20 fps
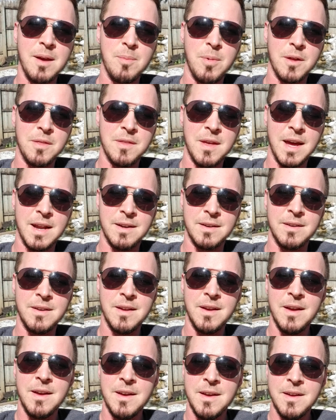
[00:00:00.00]
but then
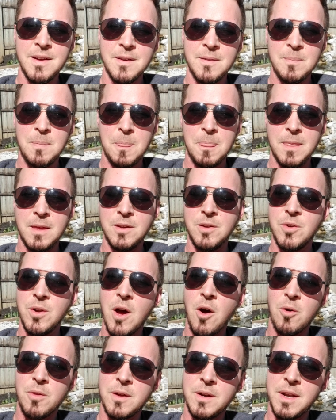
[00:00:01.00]

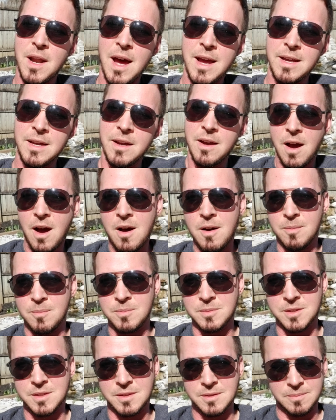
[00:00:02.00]
the night
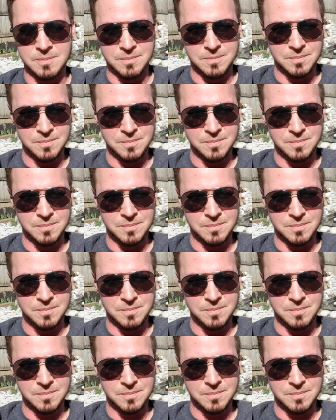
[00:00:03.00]
comes.